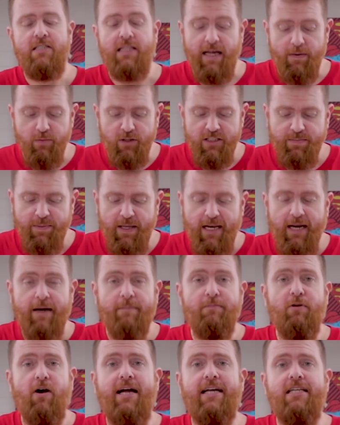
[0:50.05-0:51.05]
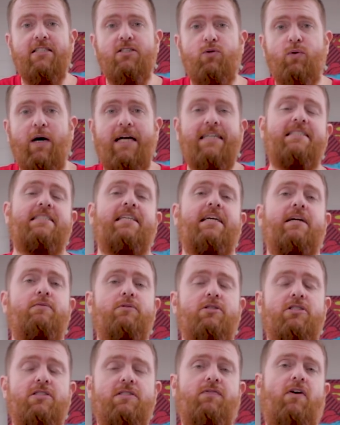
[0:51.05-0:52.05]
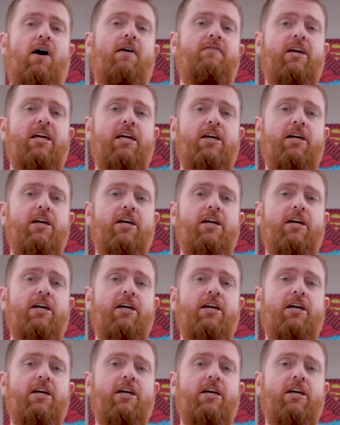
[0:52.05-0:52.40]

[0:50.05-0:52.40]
So that one's been upgraded to AC, which is 5